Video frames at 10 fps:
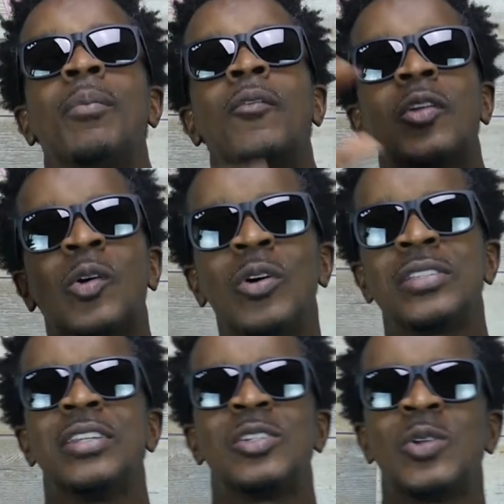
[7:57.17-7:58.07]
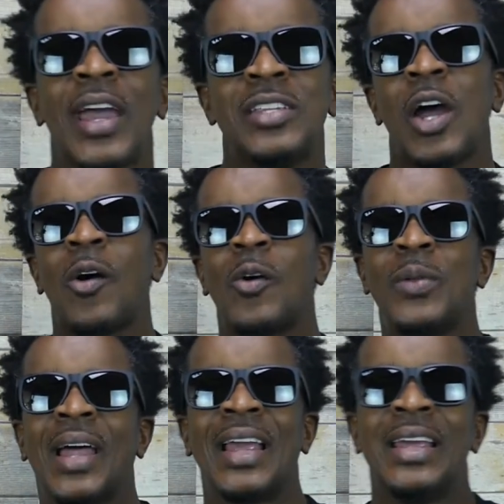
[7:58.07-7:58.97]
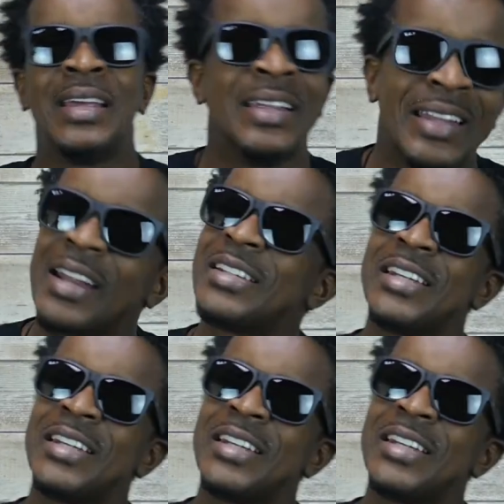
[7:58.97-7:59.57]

up over the course of the track. Y'all gonna be like, Dr.